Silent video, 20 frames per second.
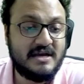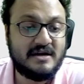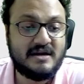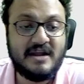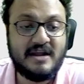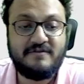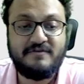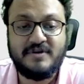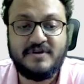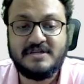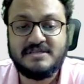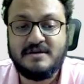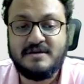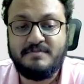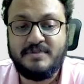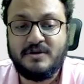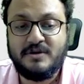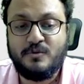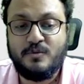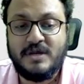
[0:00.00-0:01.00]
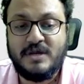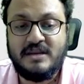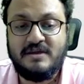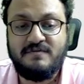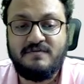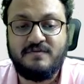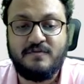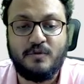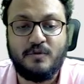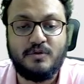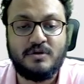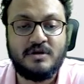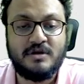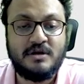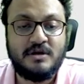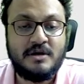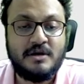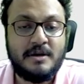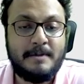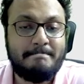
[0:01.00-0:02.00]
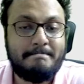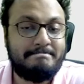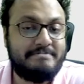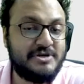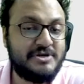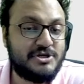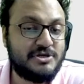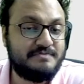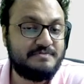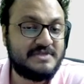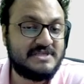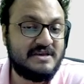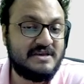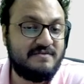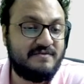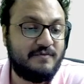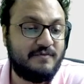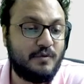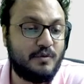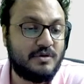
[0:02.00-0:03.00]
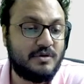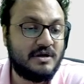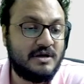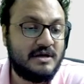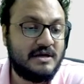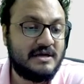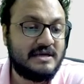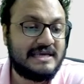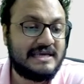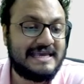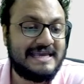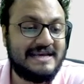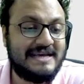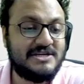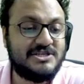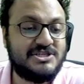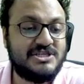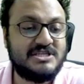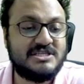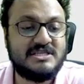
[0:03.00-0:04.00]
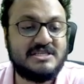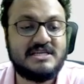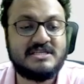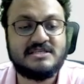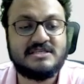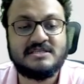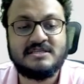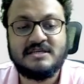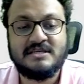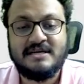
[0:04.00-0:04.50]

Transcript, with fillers: Like, for example, queen e4, bishop c4, king g6.